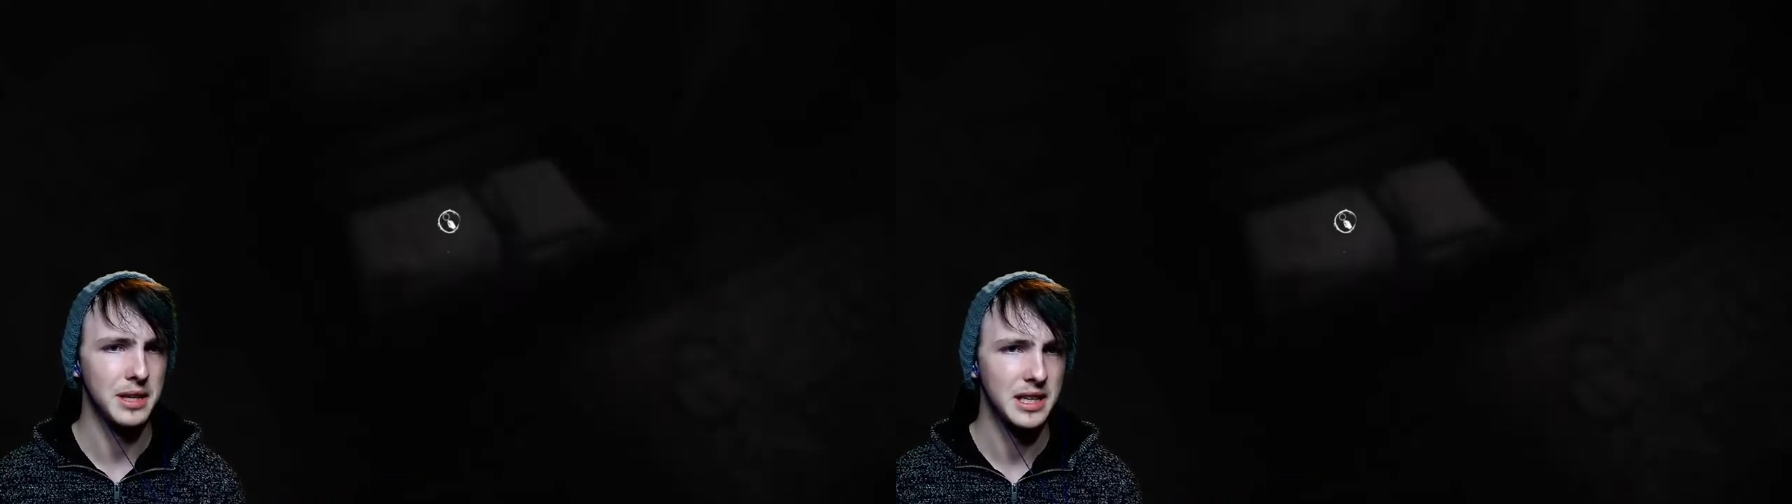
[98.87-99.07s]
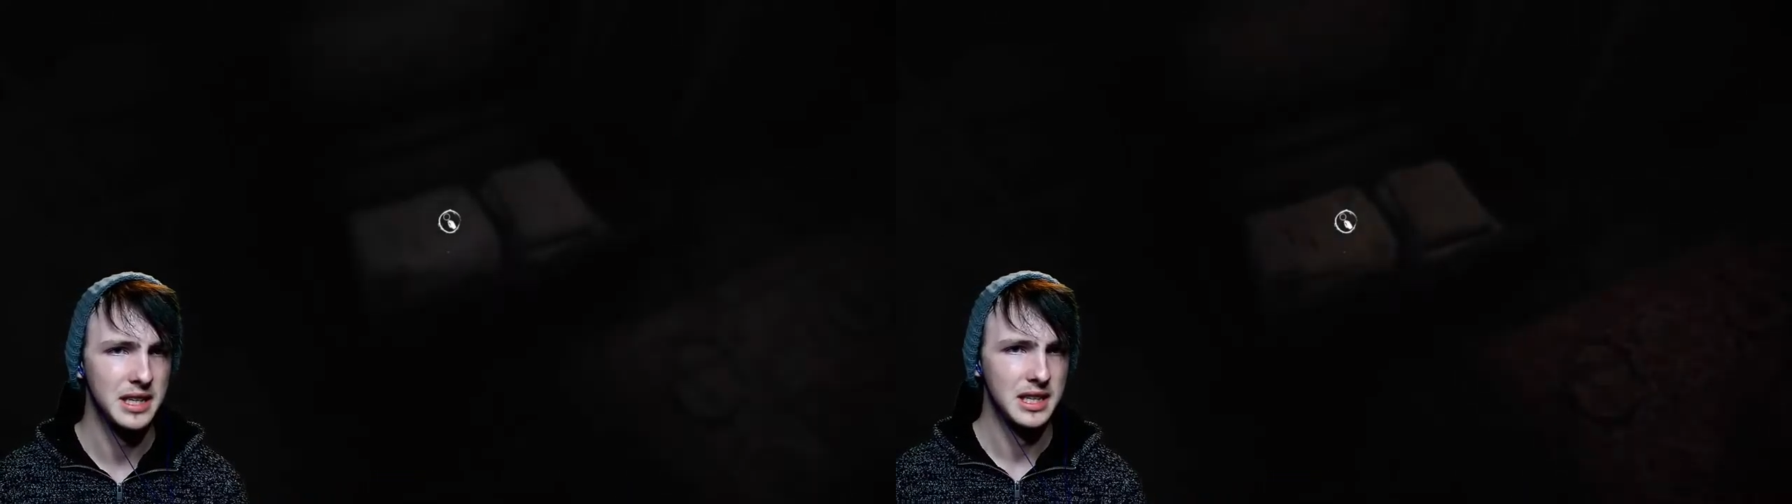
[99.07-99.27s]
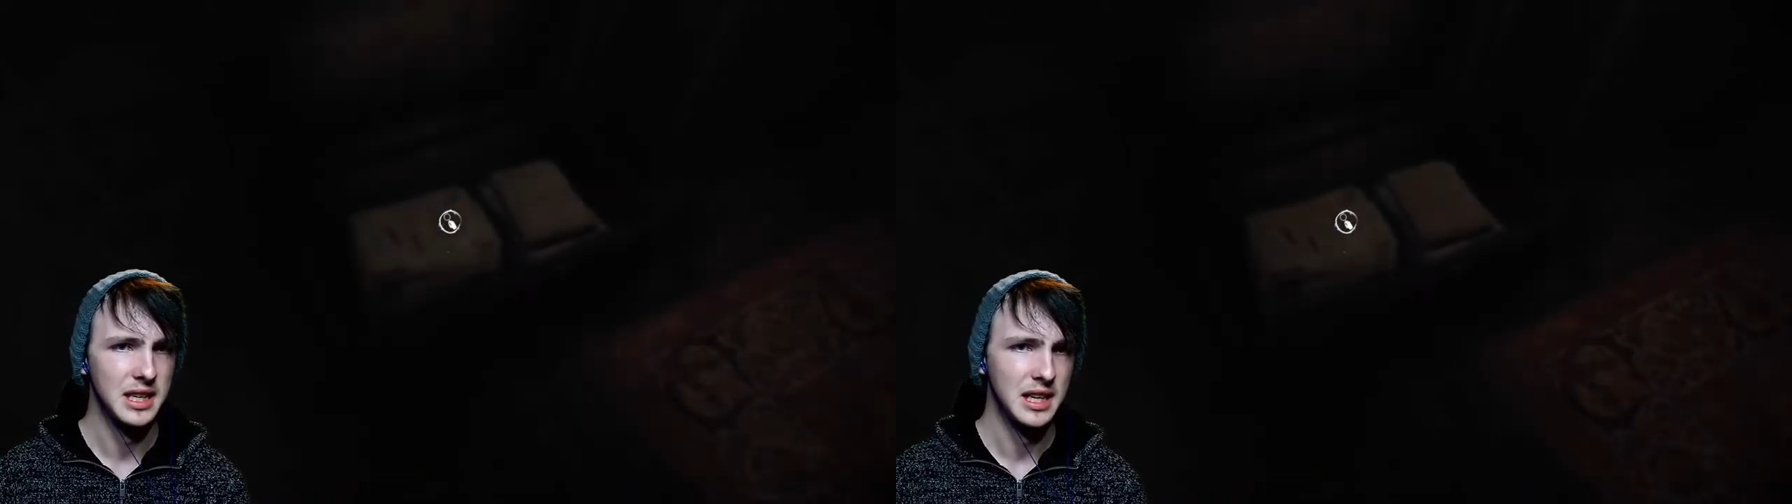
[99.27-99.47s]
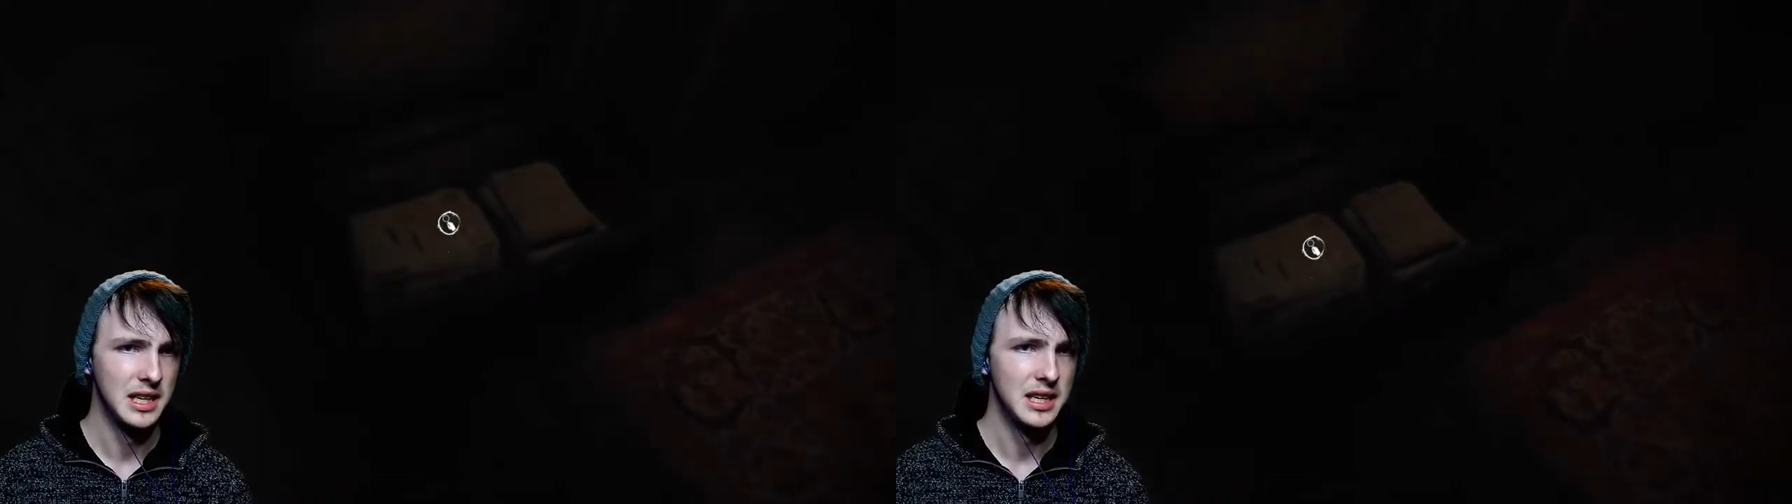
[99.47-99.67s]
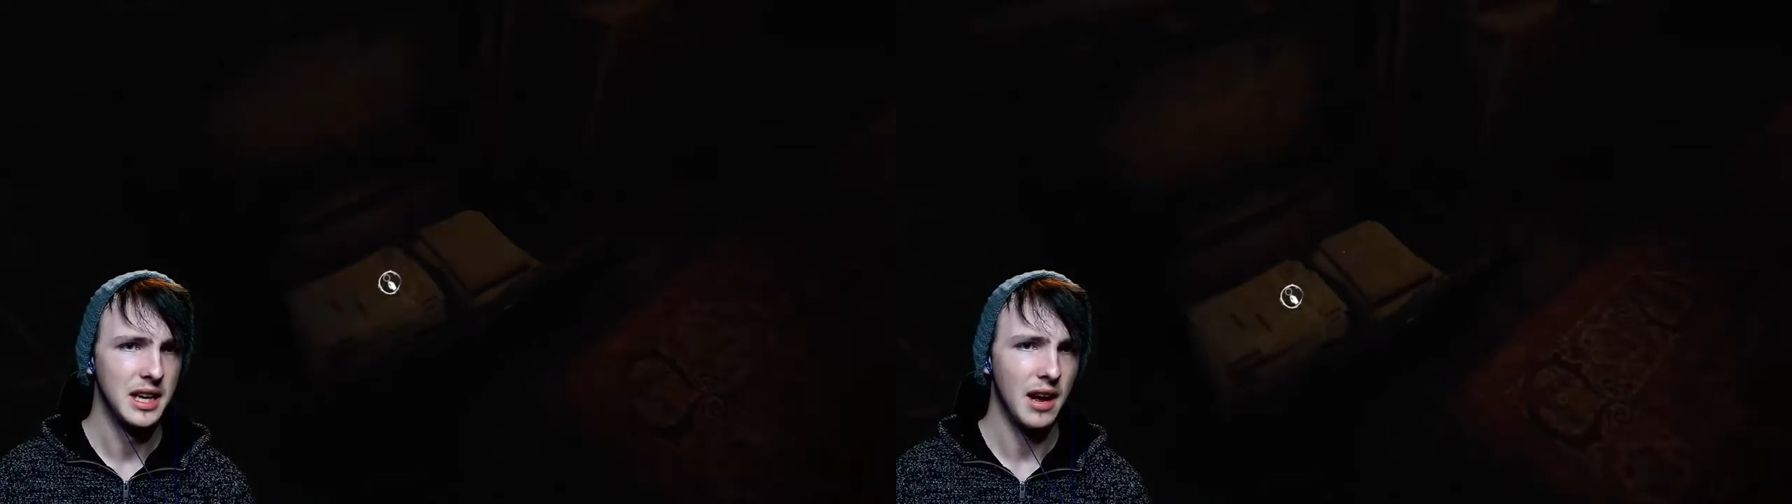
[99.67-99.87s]
but
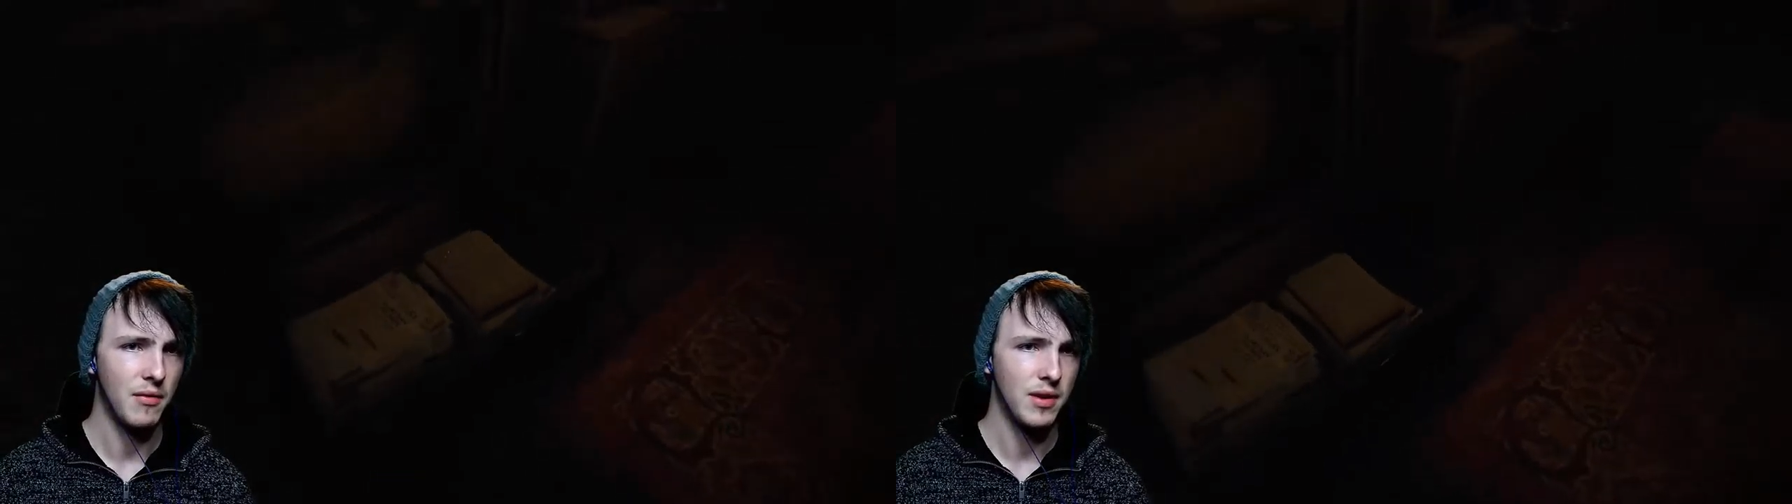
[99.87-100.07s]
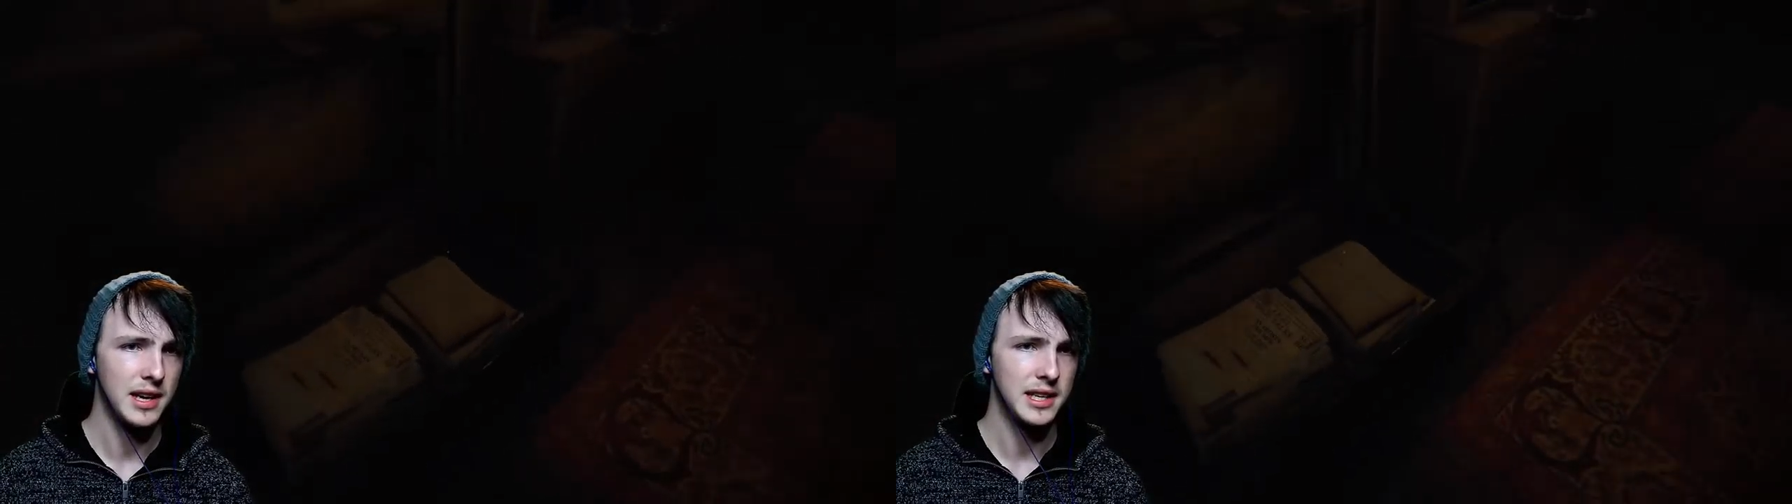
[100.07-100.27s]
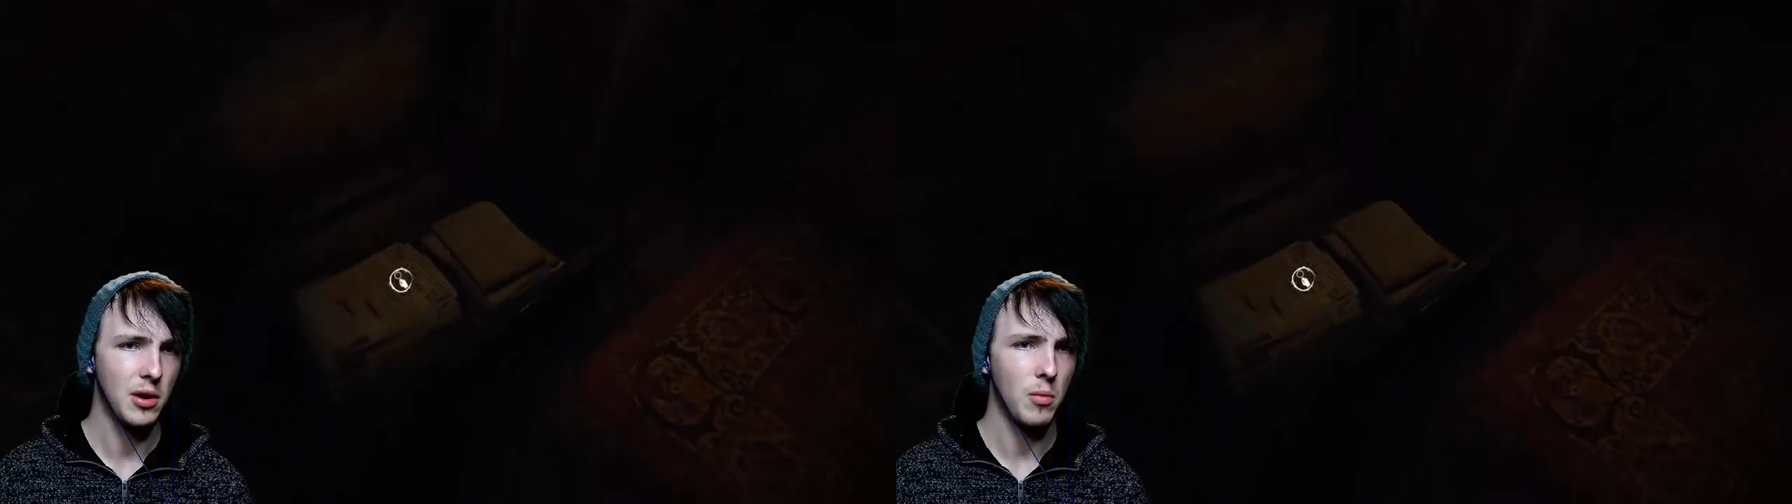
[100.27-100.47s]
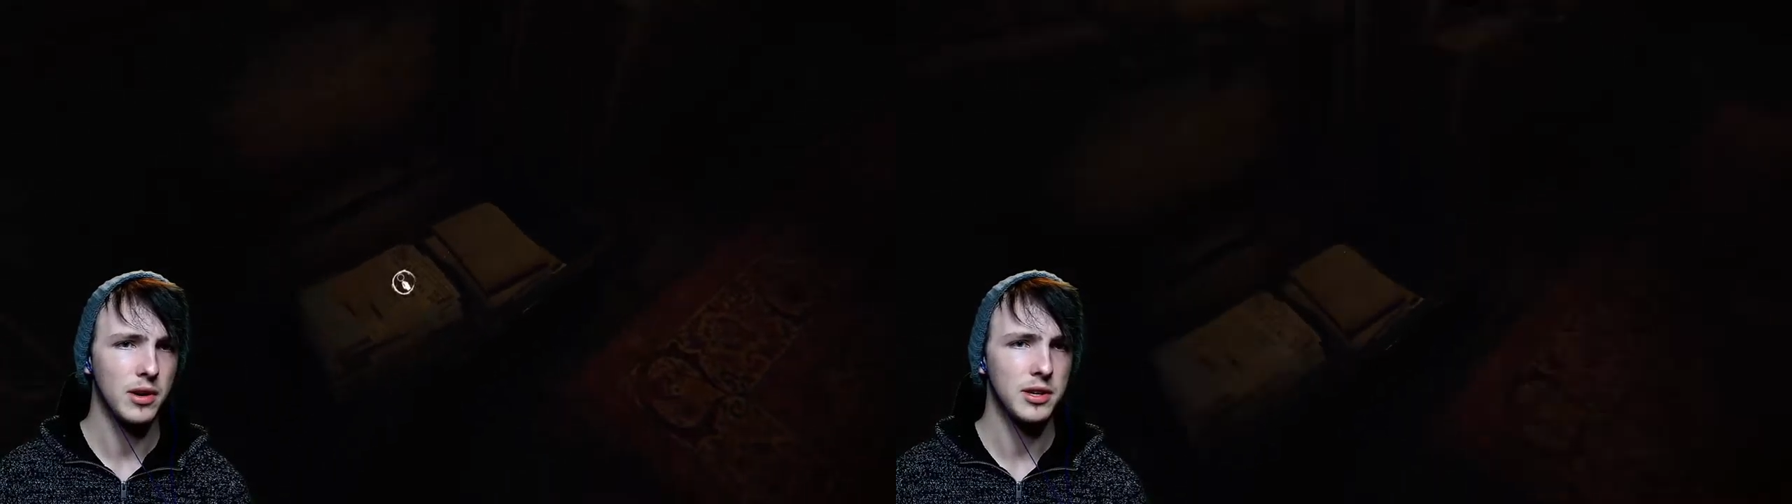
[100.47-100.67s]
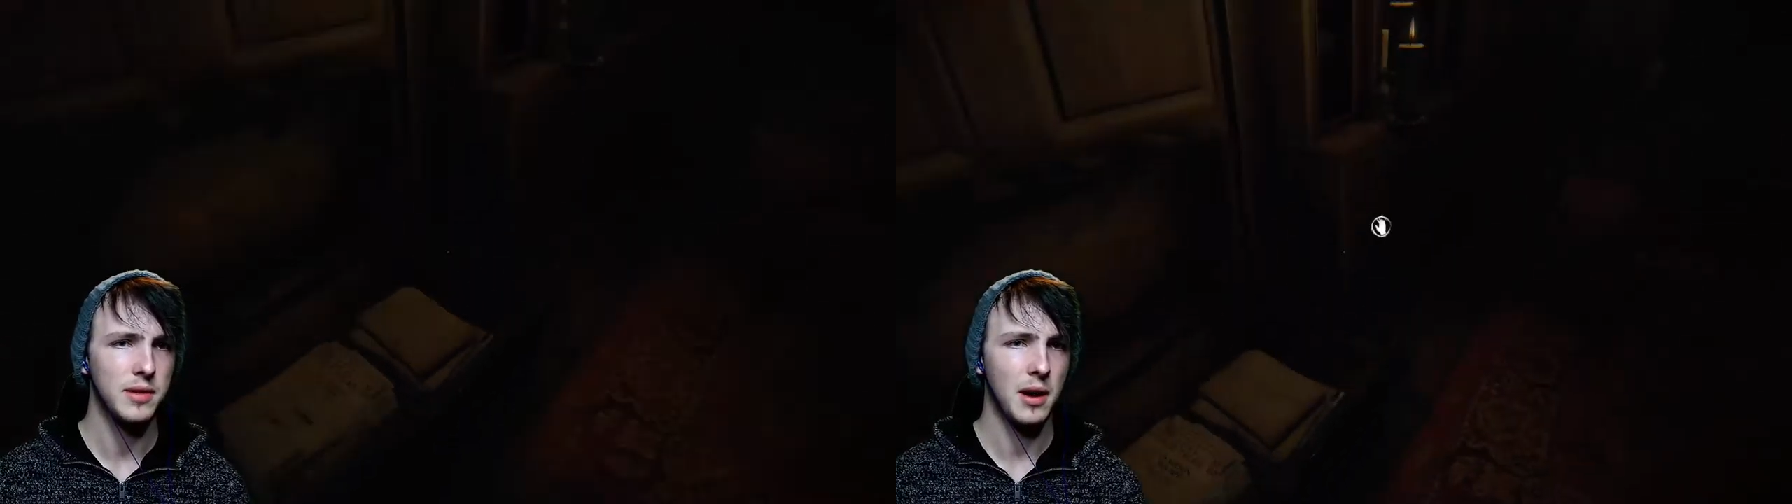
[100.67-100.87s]
I really don't
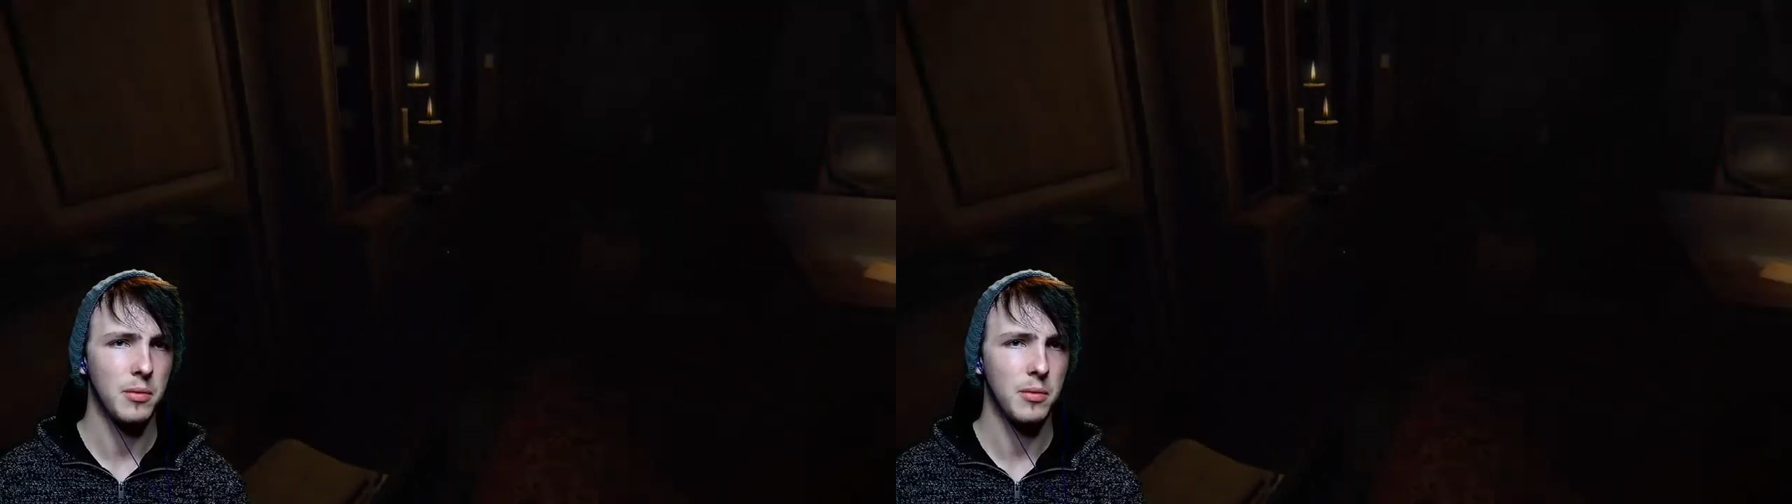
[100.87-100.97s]
want to do that.